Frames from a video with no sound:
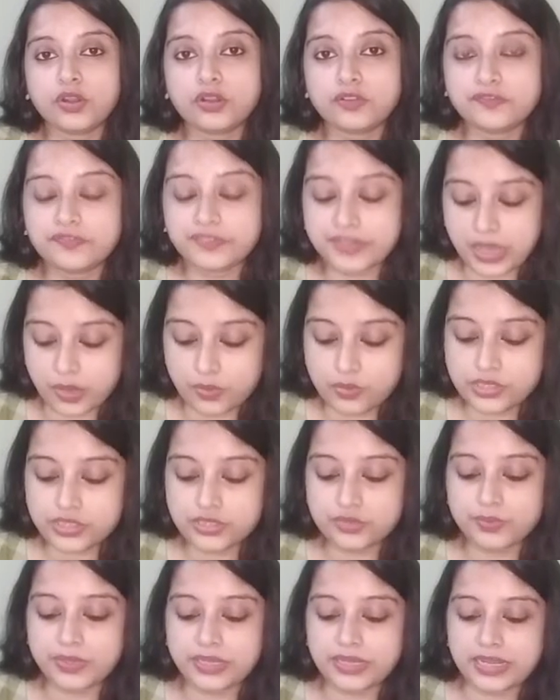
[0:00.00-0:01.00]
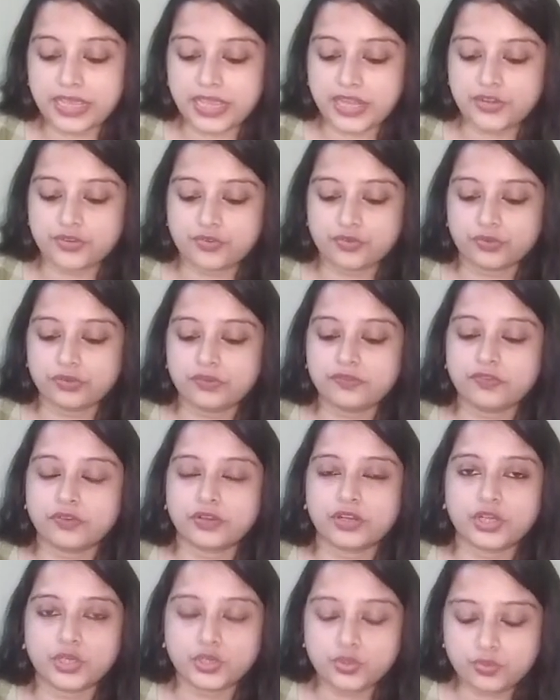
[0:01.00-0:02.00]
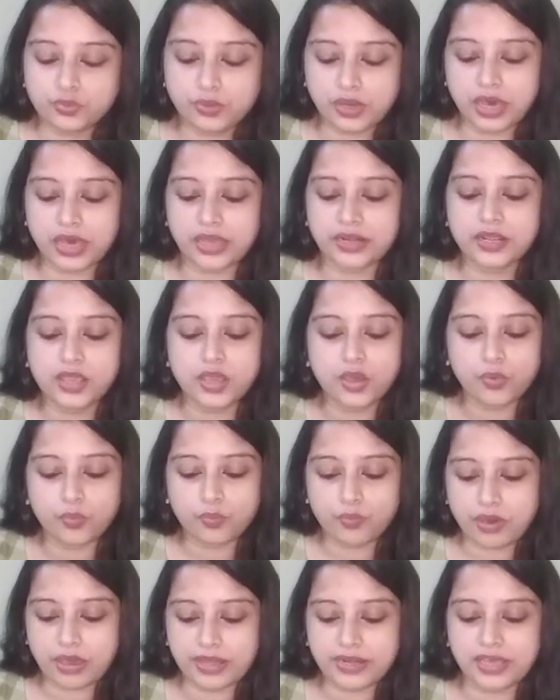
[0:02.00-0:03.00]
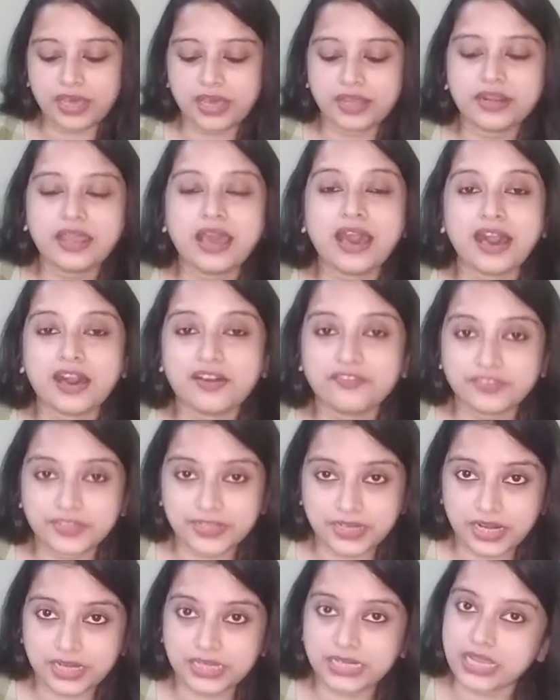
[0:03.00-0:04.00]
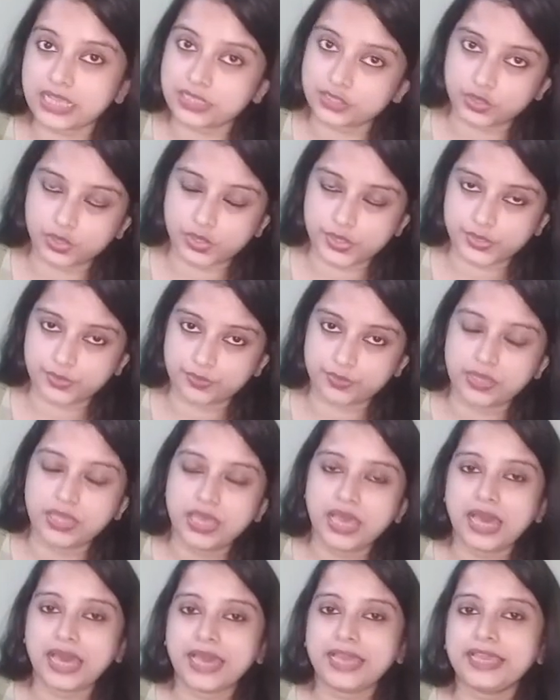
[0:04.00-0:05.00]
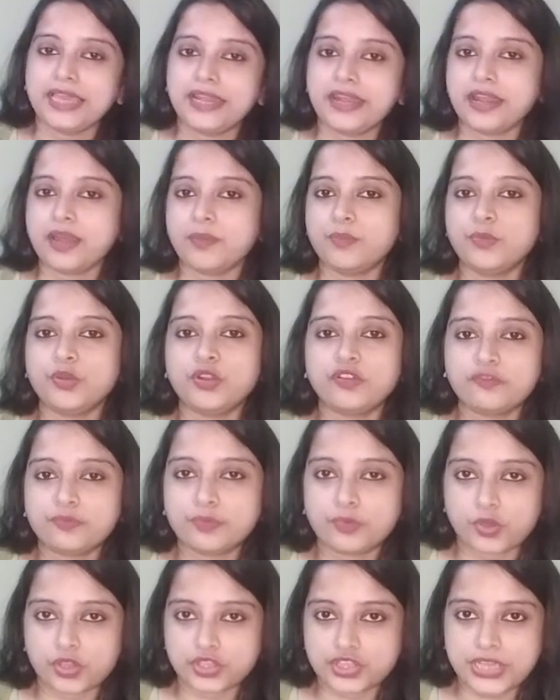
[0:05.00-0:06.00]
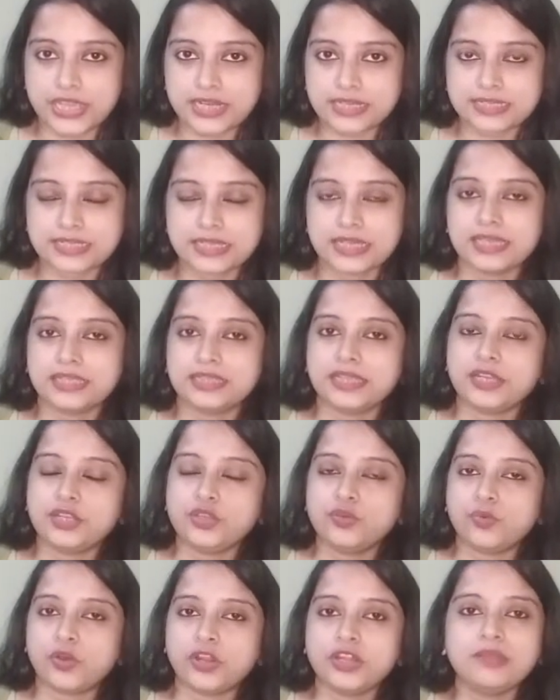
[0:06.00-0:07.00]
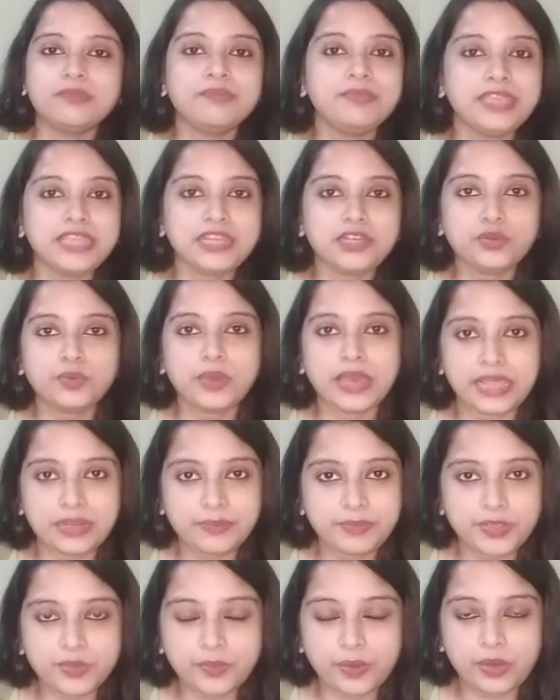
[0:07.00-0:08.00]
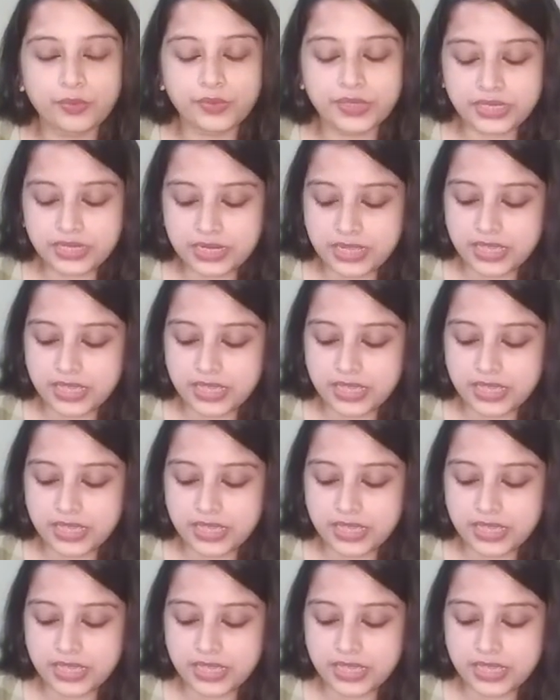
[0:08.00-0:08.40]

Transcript: of doubts, you can enroll for a 2 hour, 1 hour, half an hour class also. I get a number of projects that you want me to help you out in,